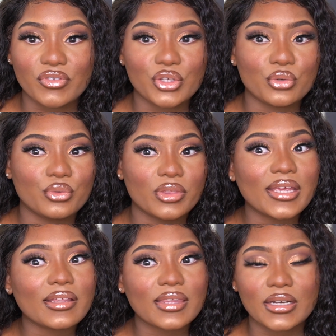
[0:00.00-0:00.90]
if you
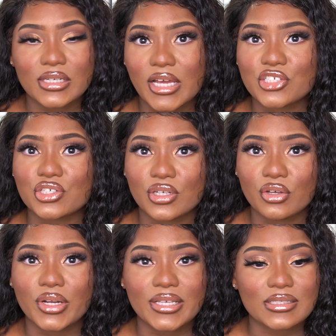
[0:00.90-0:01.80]
think that Natasha
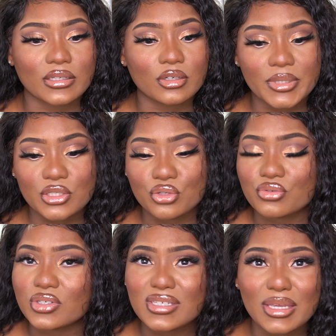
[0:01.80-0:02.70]
Denona is a little bit too
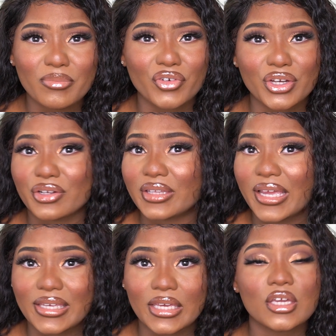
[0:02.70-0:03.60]
steep for your
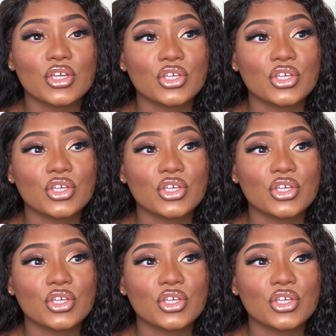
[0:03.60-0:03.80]
liking,